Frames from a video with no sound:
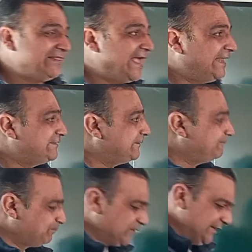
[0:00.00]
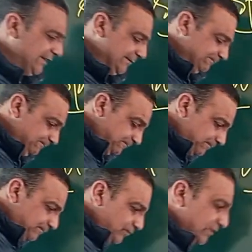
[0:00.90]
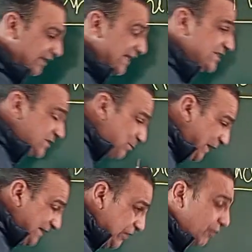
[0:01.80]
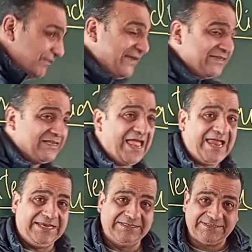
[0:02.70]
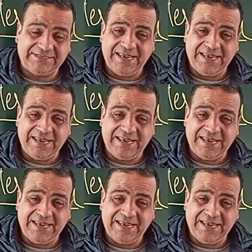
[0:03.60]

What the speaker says: that that splitting of these lines.